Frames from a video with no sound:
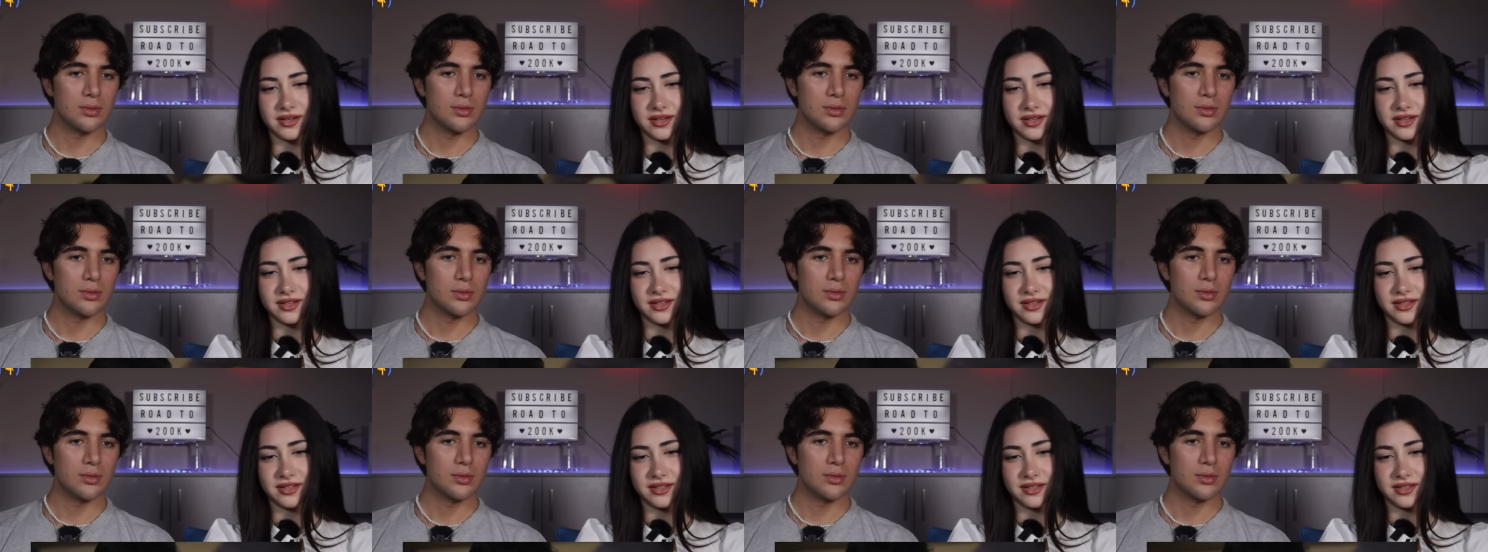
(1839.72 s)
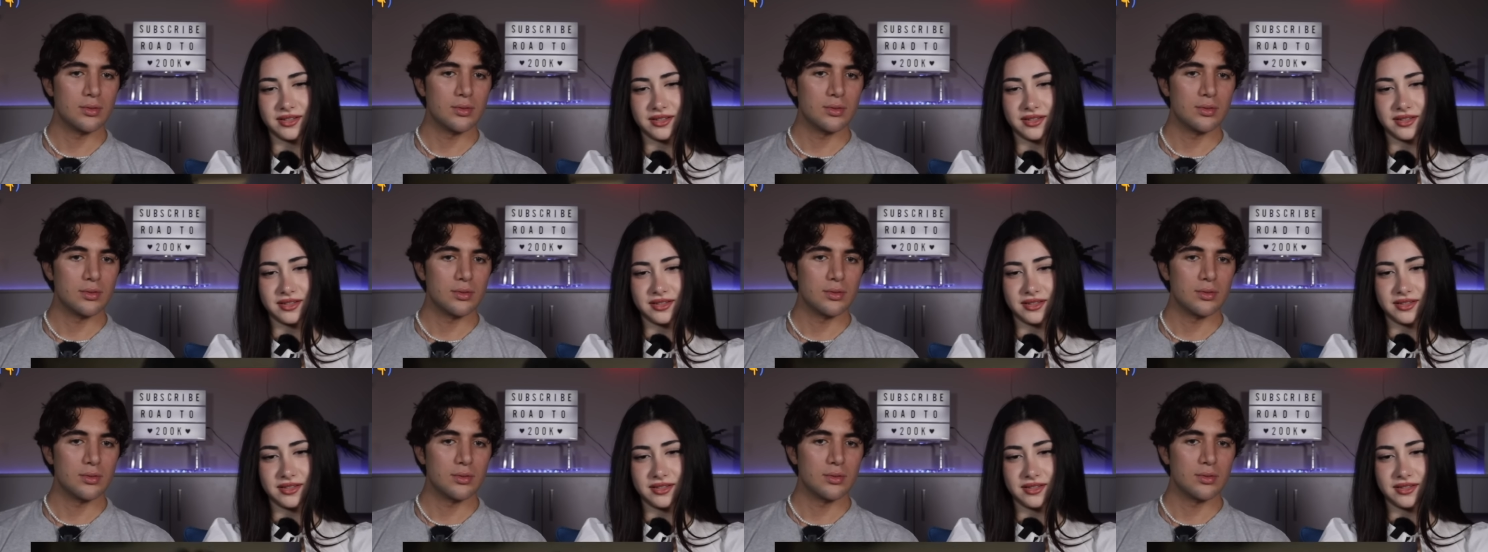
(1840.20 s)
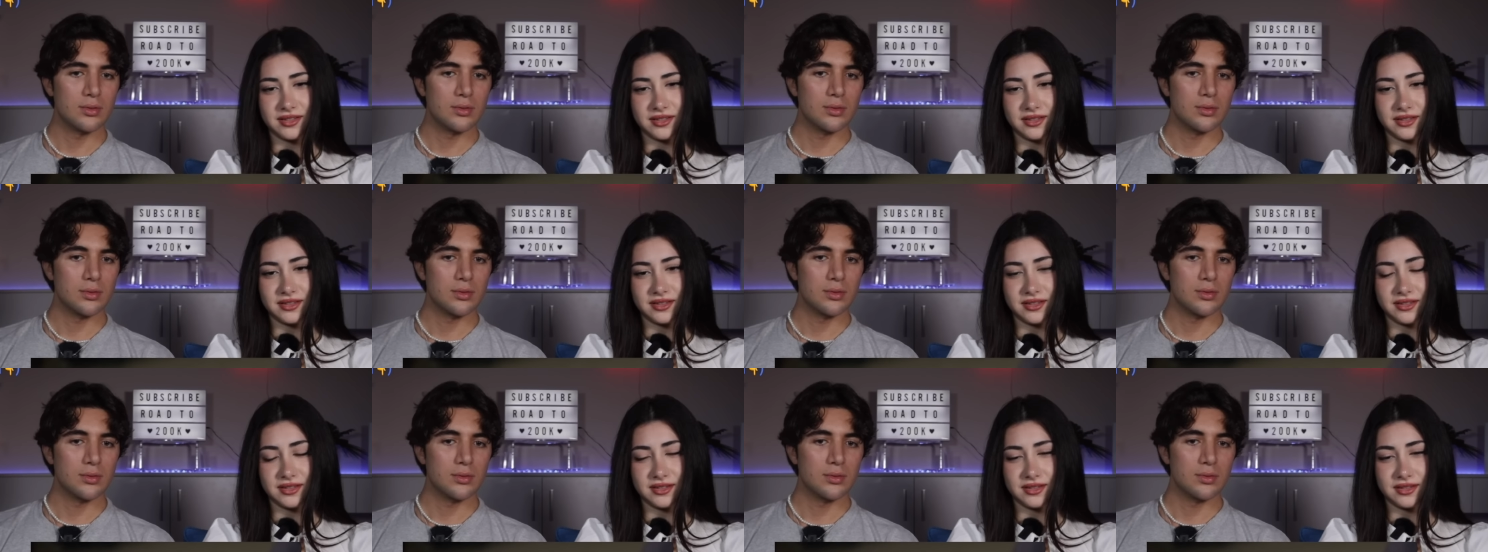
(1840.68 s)

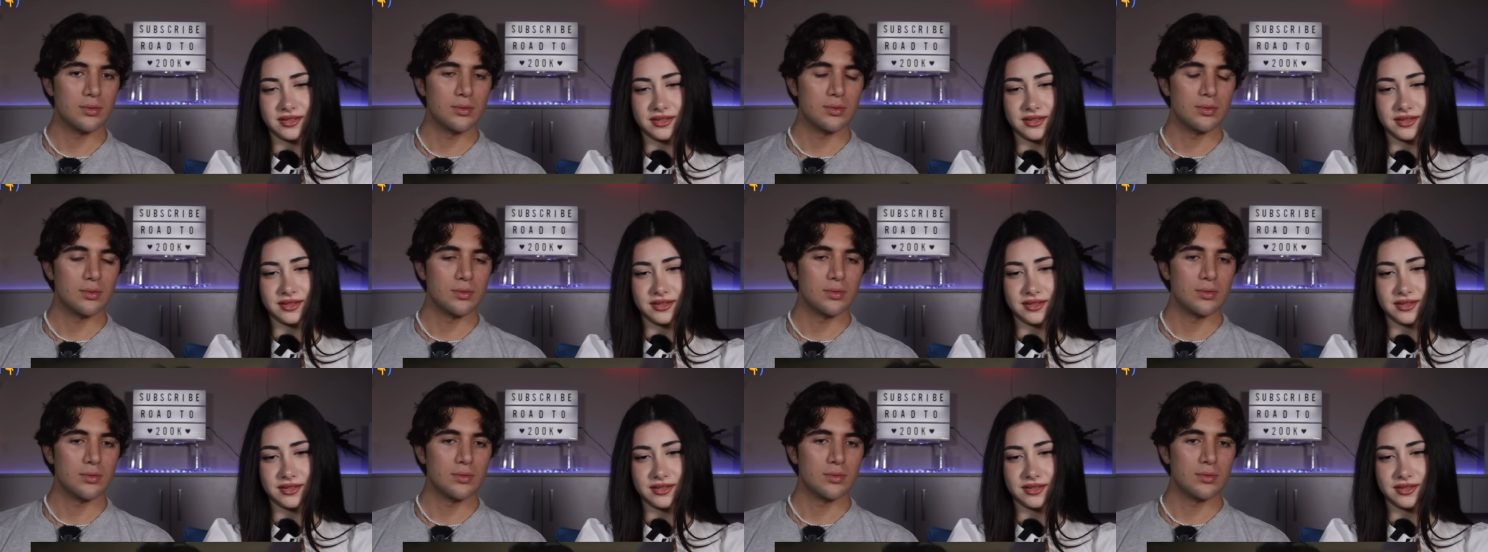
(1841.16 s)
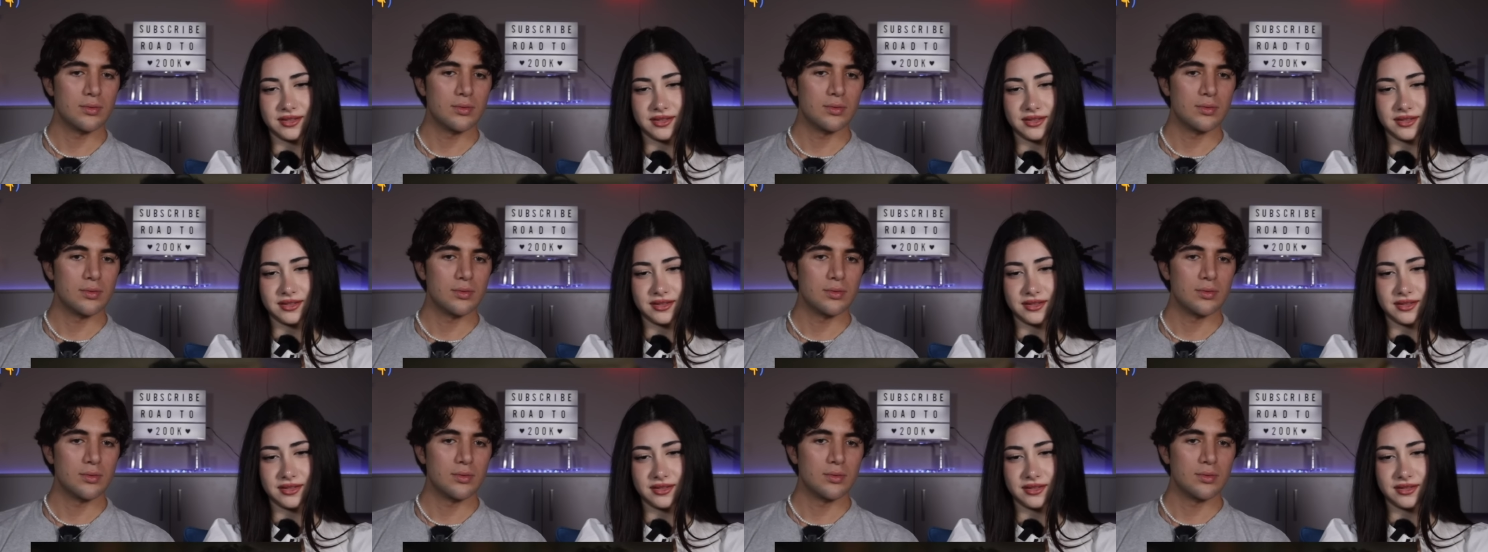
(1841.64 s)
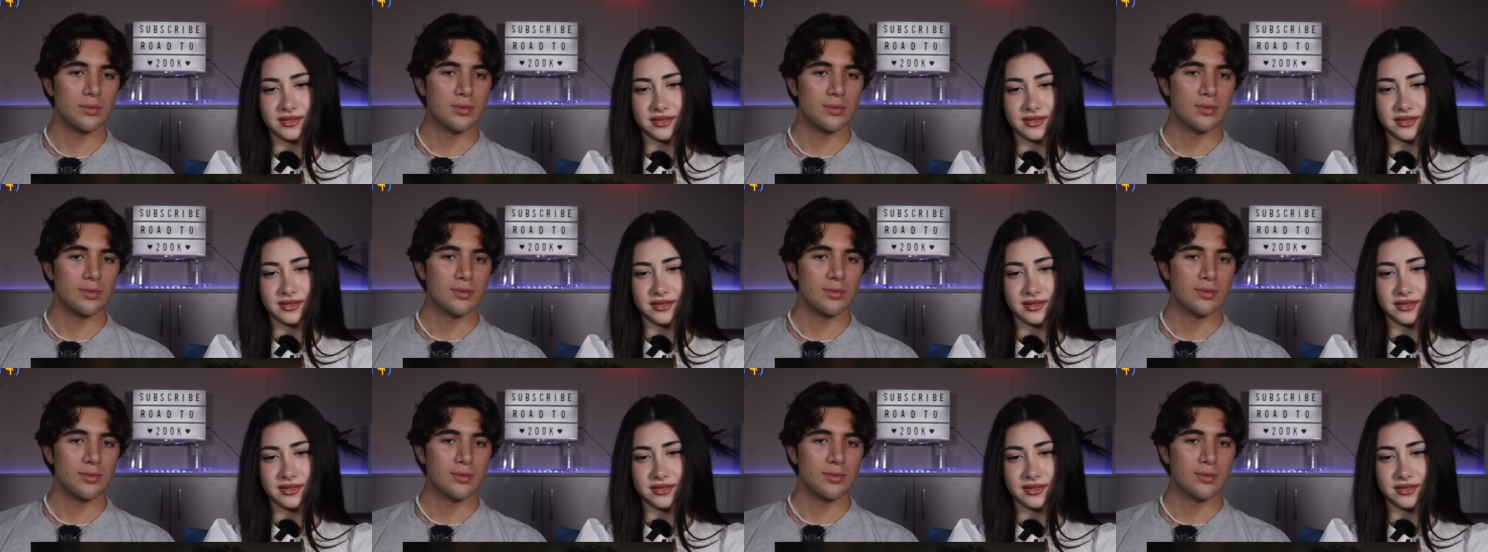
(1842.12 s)
(no one is talking)